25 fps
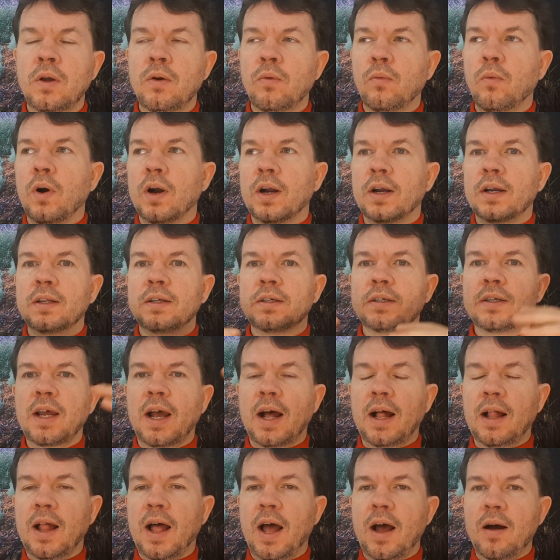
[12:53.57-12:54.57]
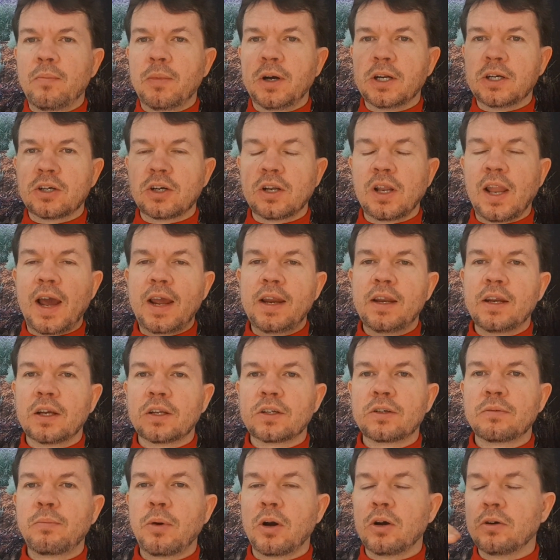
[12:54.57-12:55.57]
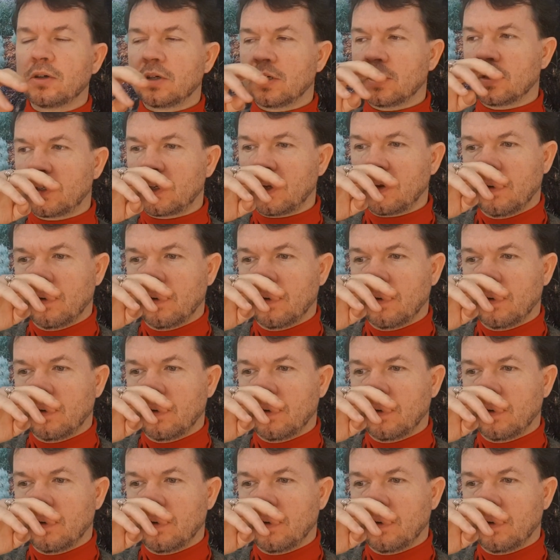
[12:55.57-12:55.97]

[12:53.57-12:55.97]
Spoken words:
One can tell how much light exposure.